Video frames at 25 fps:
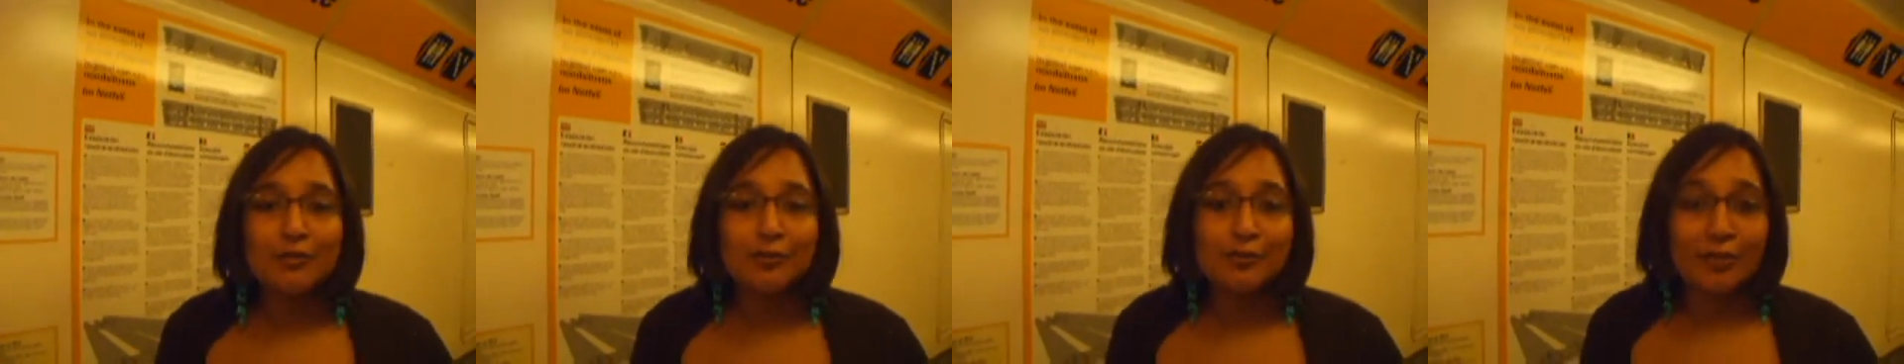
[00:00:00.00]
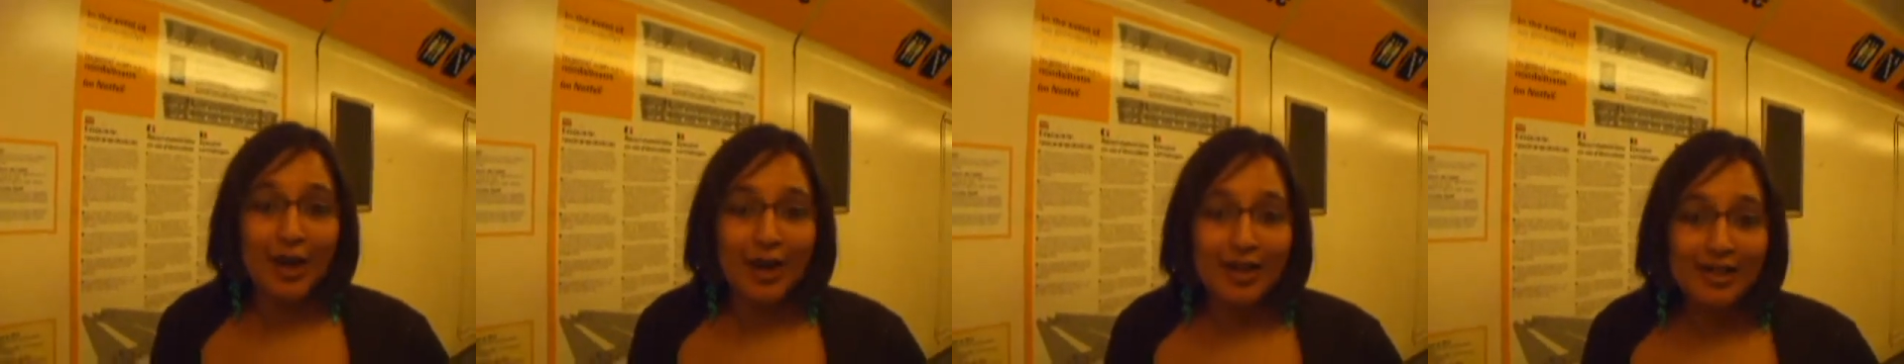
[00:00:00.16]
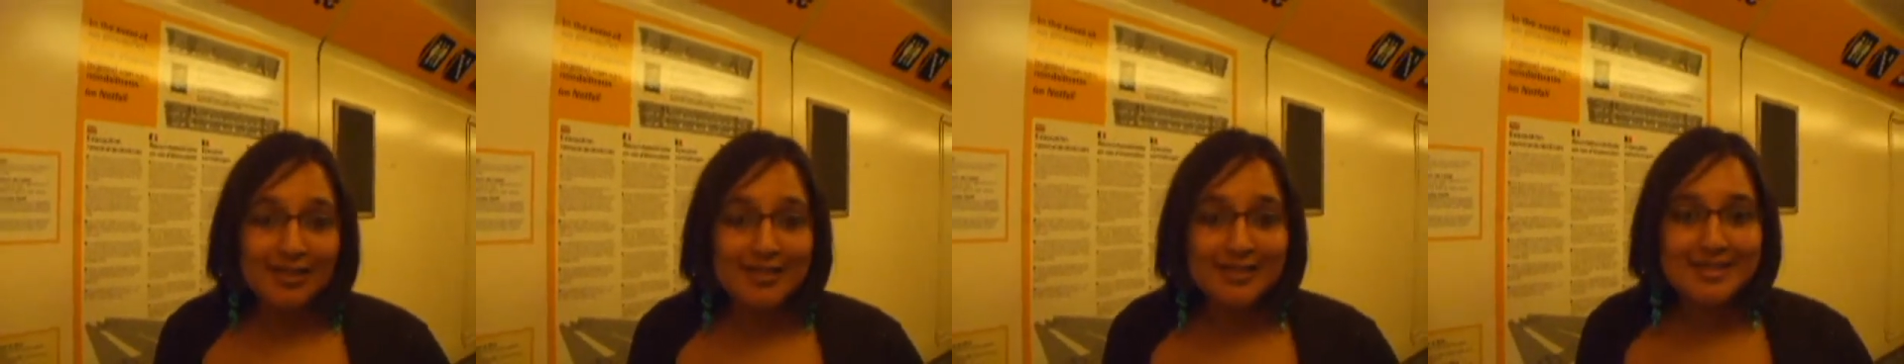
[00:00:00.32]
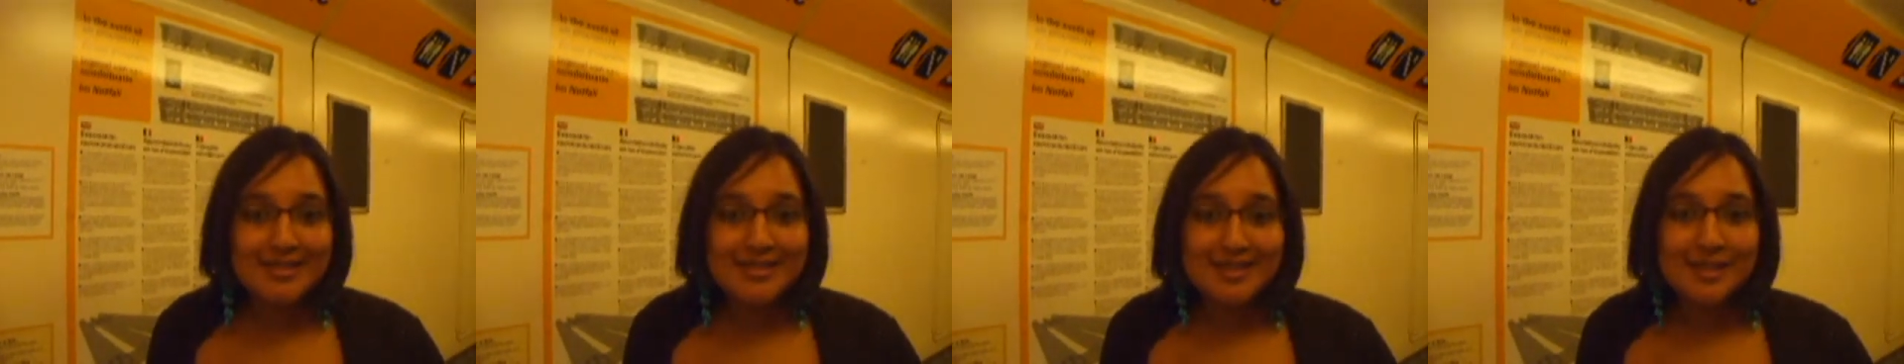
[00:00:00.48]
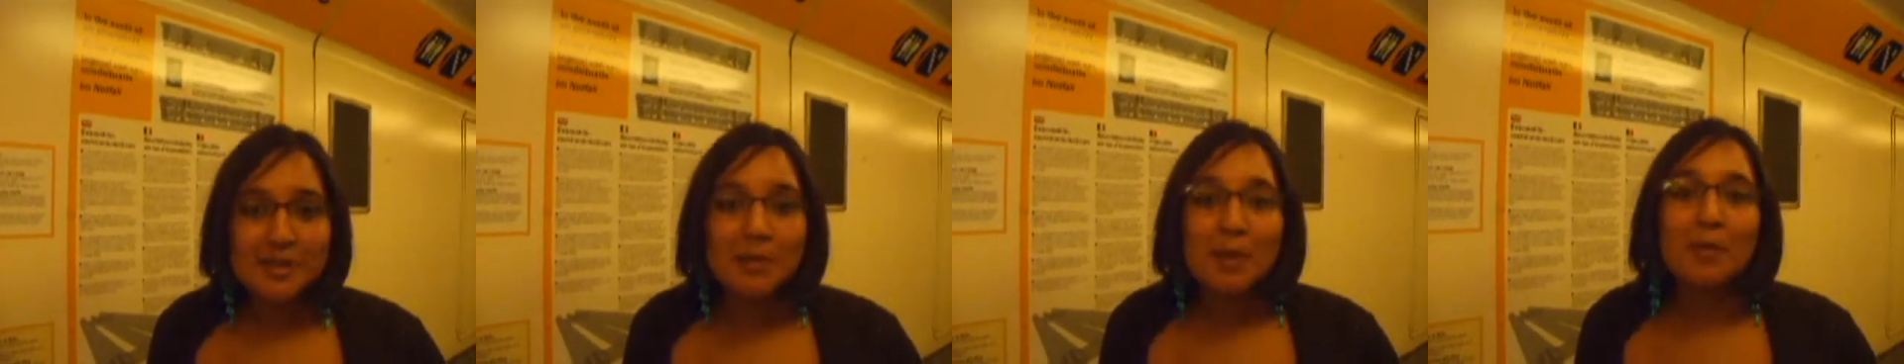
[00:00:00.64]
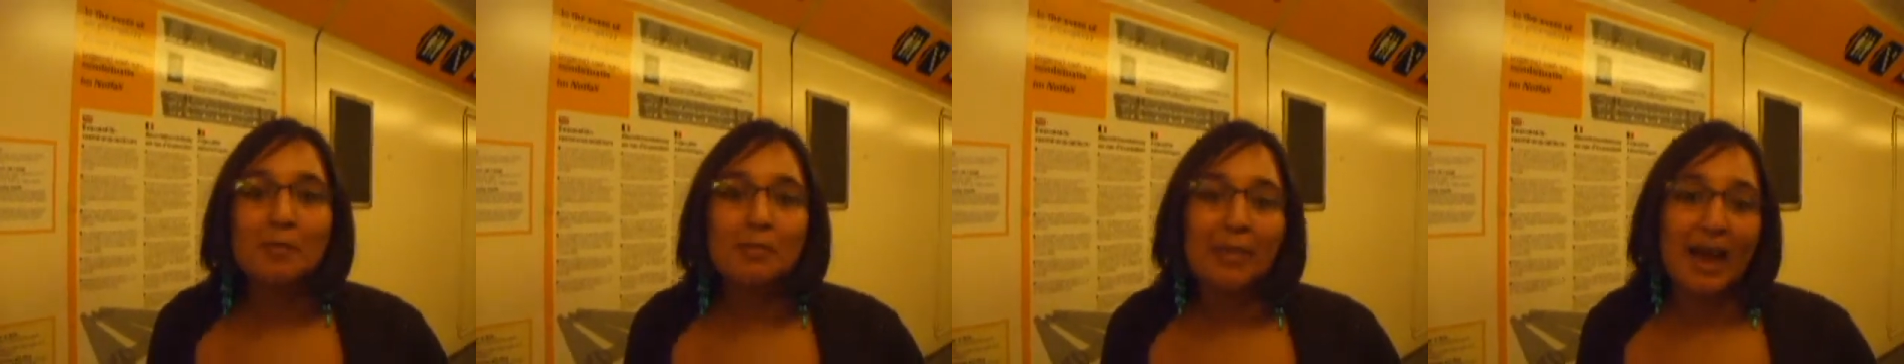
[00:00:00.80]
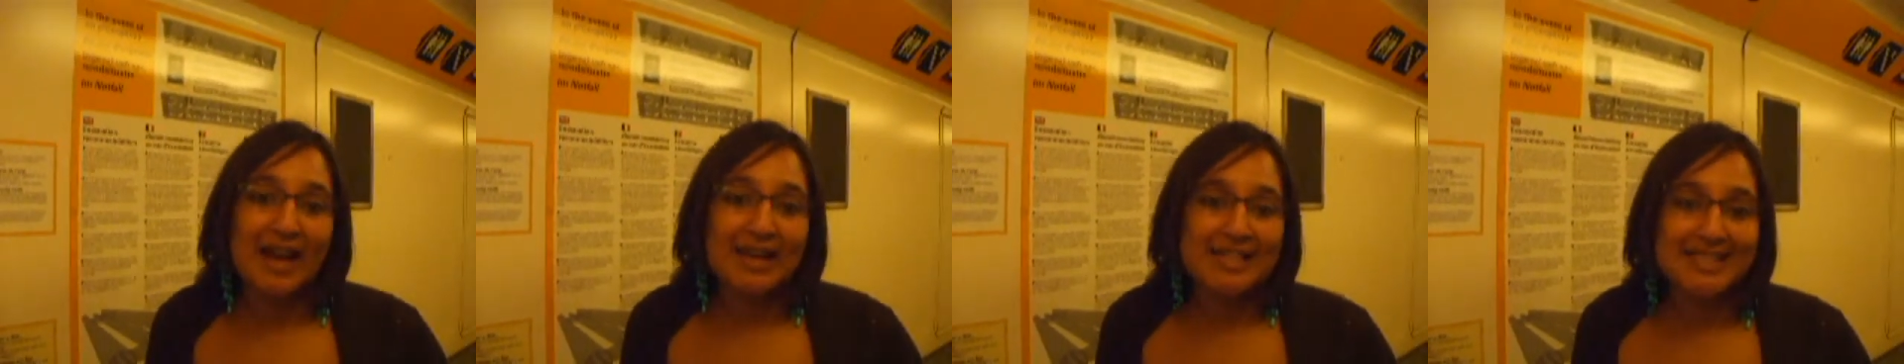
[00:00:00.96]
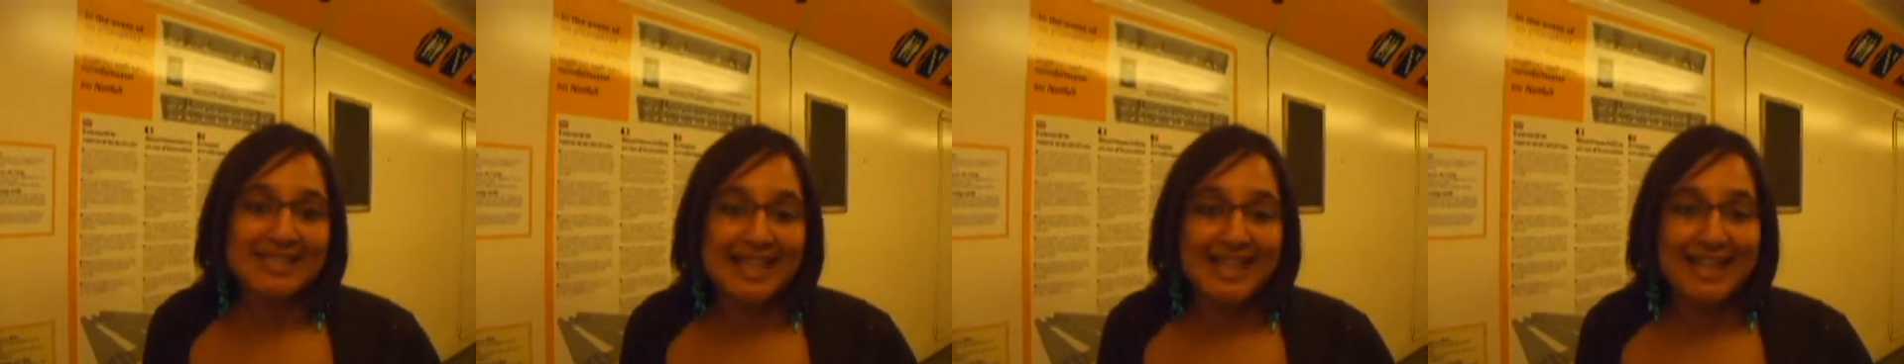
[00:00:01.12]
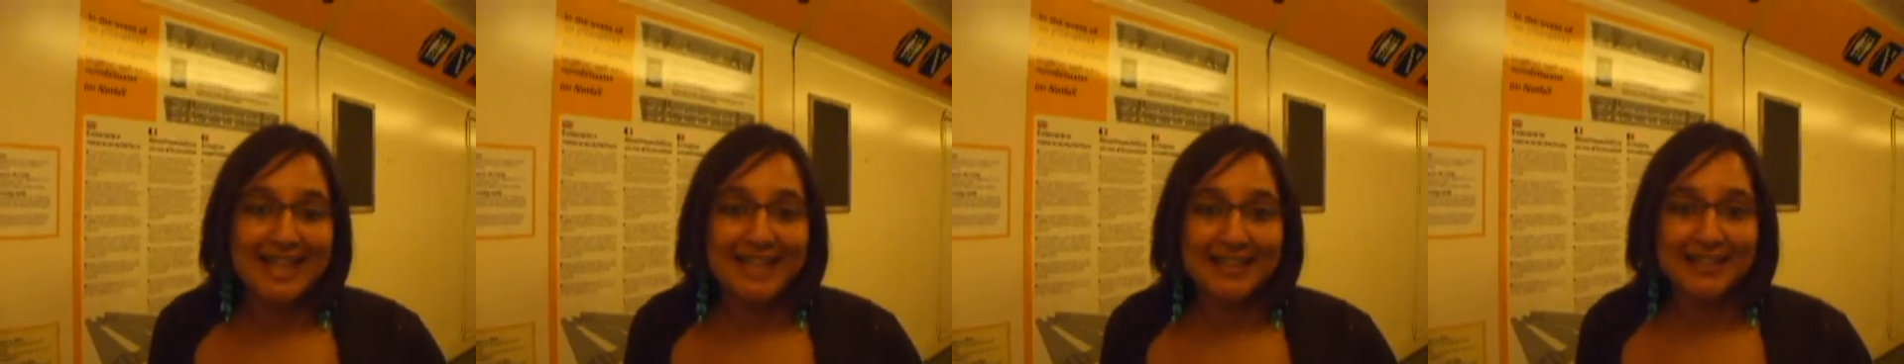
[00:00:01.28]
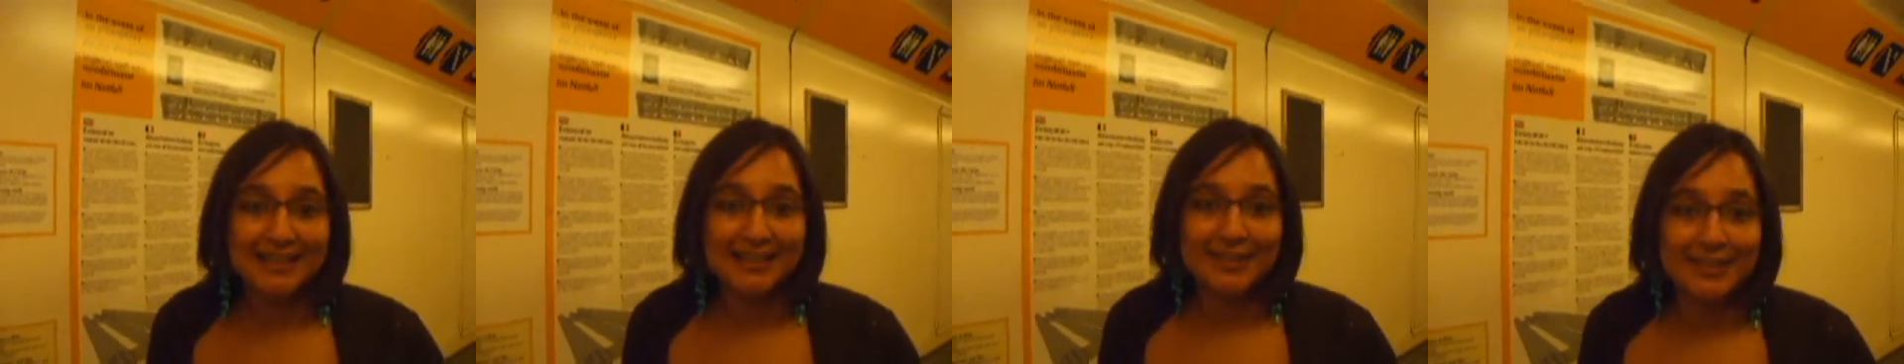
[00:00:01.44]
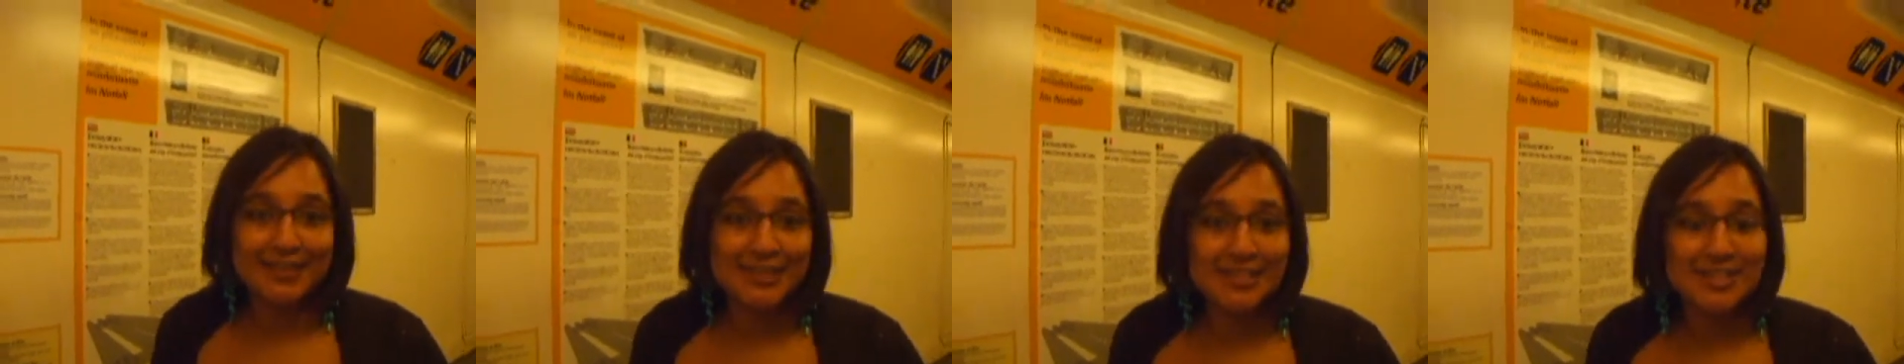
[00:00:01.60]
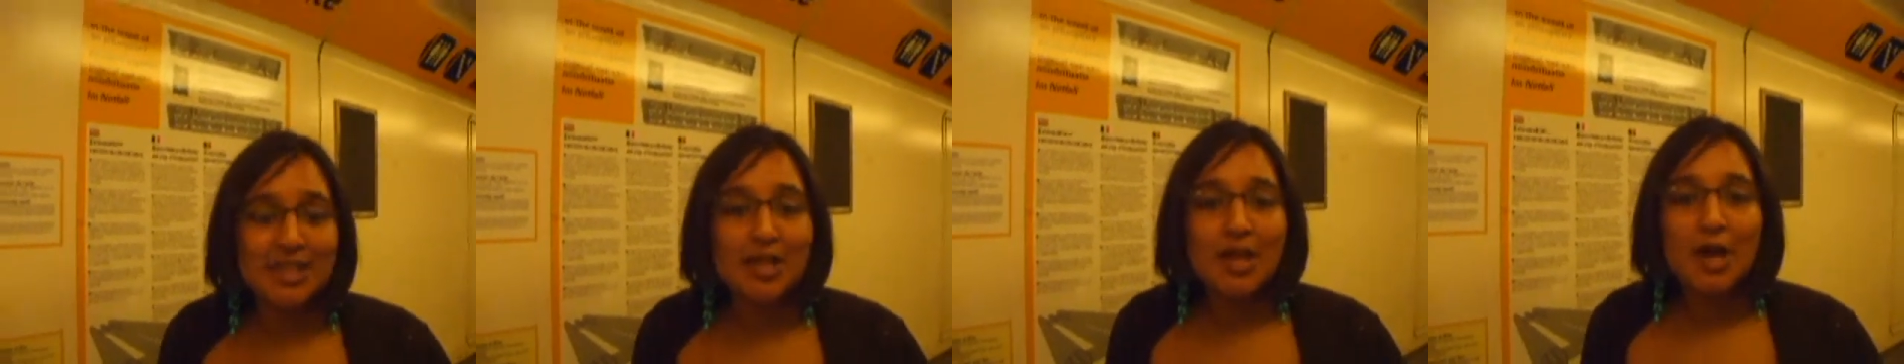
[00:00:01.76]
France, back to England,